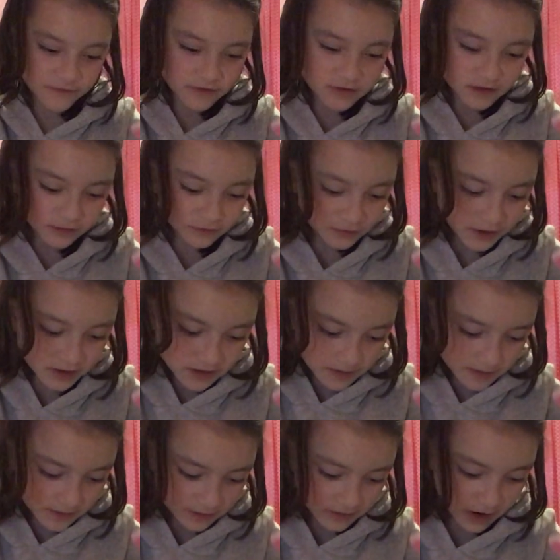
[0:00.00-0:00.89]
for some
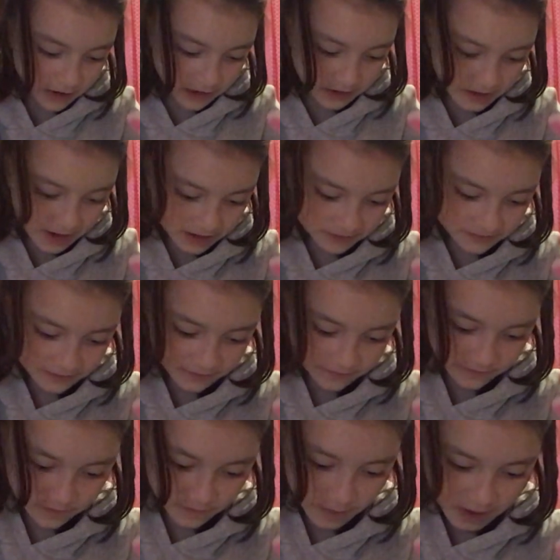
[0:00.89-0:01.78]
reason, they're not
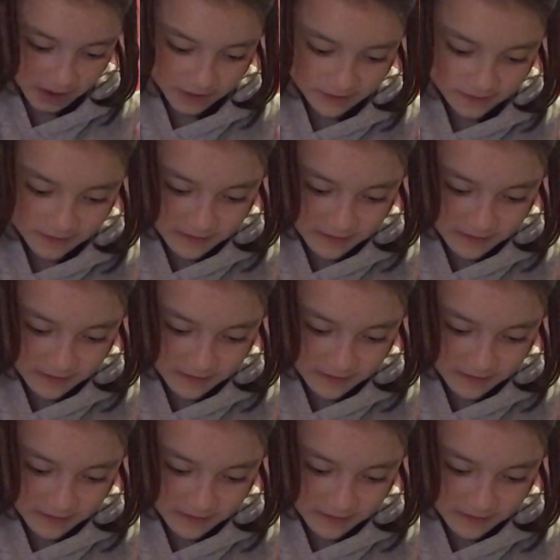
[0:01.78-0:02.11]
connecting for me.